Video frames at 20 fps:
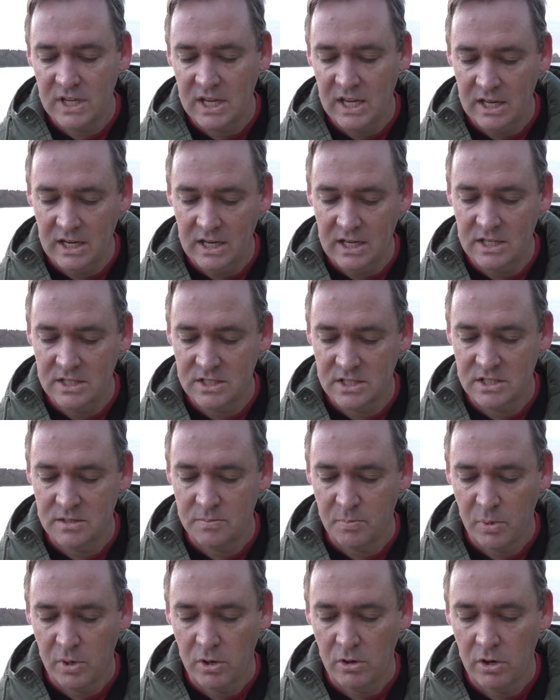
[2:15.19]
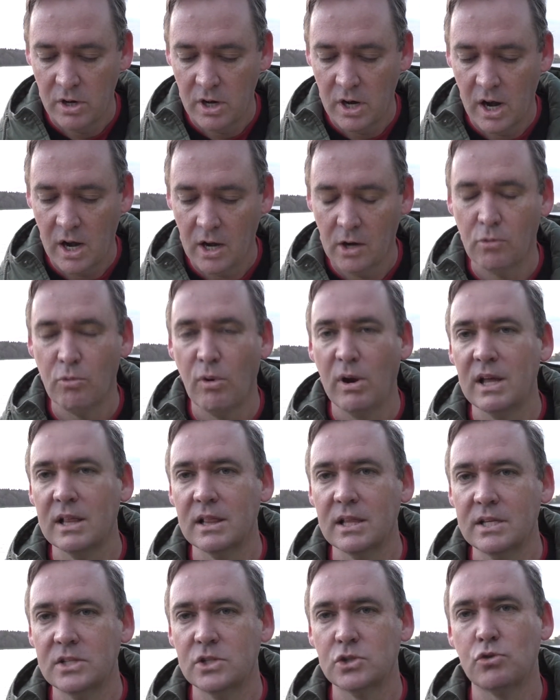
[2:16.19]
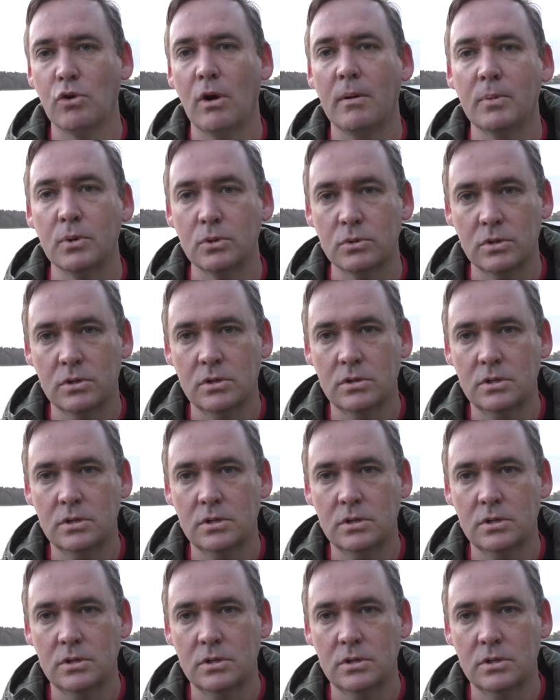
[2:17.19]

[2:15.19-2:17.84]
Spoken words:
in his spirit and greatly troubled.